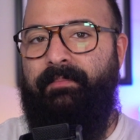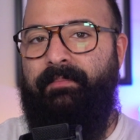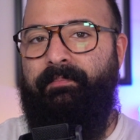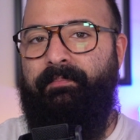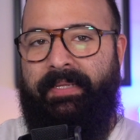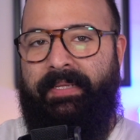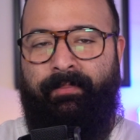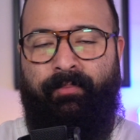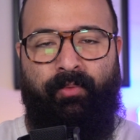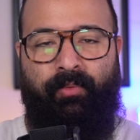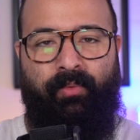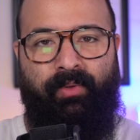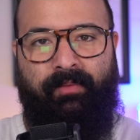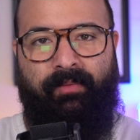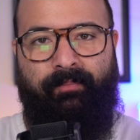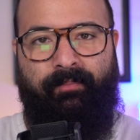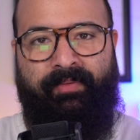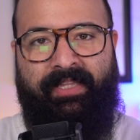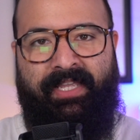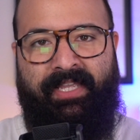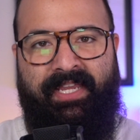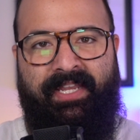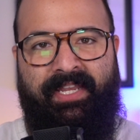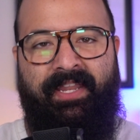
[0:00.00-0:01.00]
people will
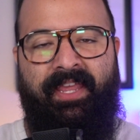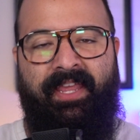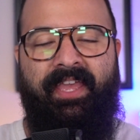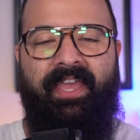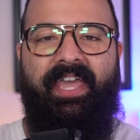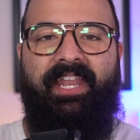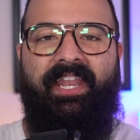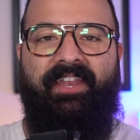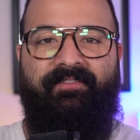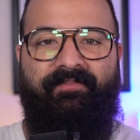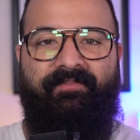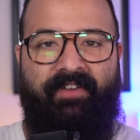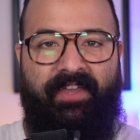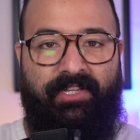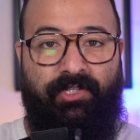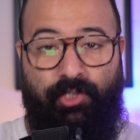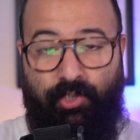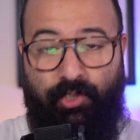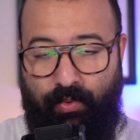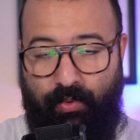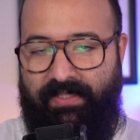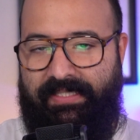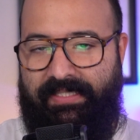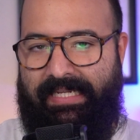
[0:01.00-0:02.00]
complain, and if I
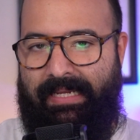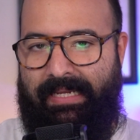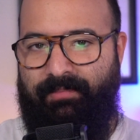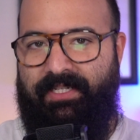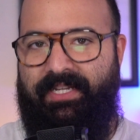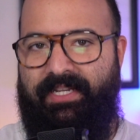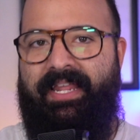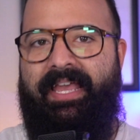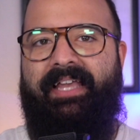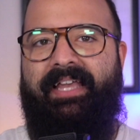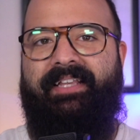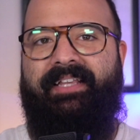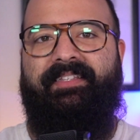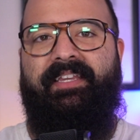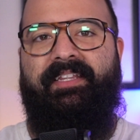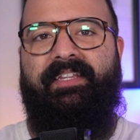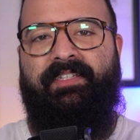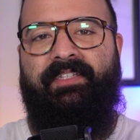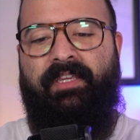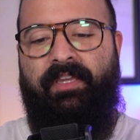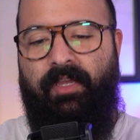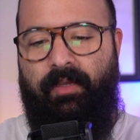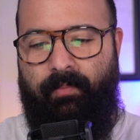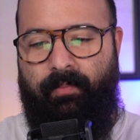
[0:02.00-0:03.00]
do attempt an
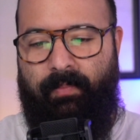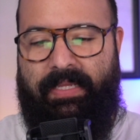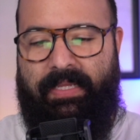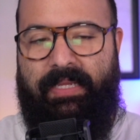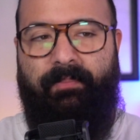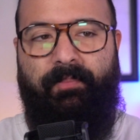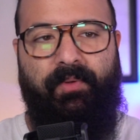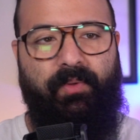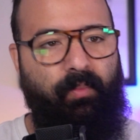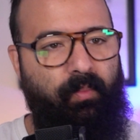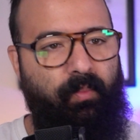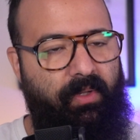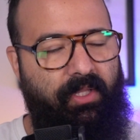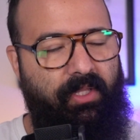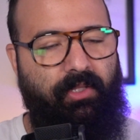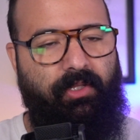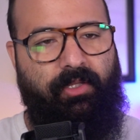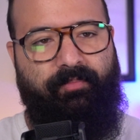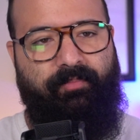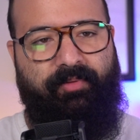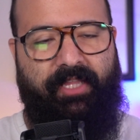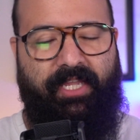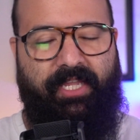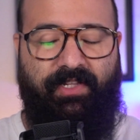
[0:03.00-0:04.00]
accent, people will
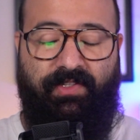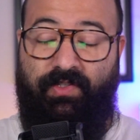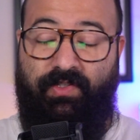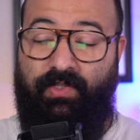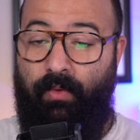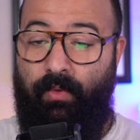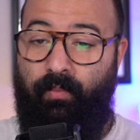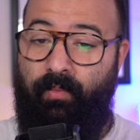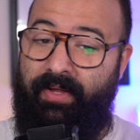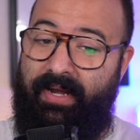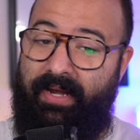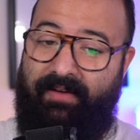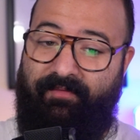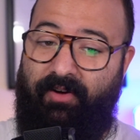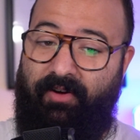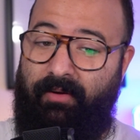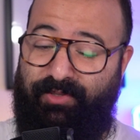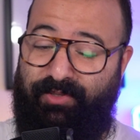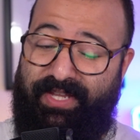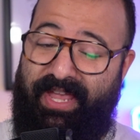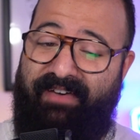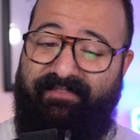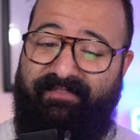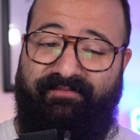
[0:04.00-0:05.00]
complain. So whatever, I'm
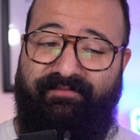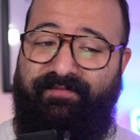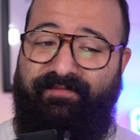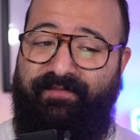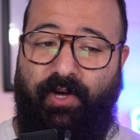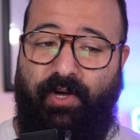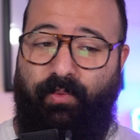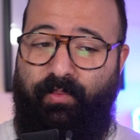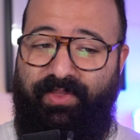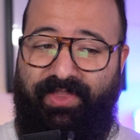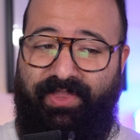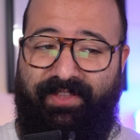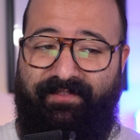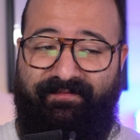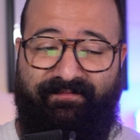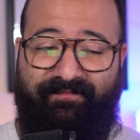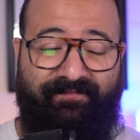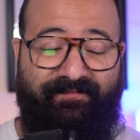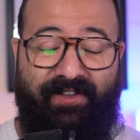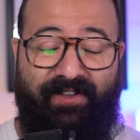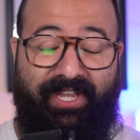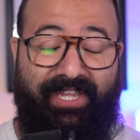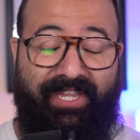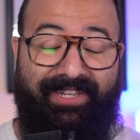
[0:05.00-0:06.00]
just having fun with it.
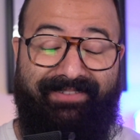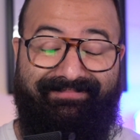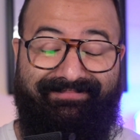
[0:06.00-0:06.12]
Fuck it.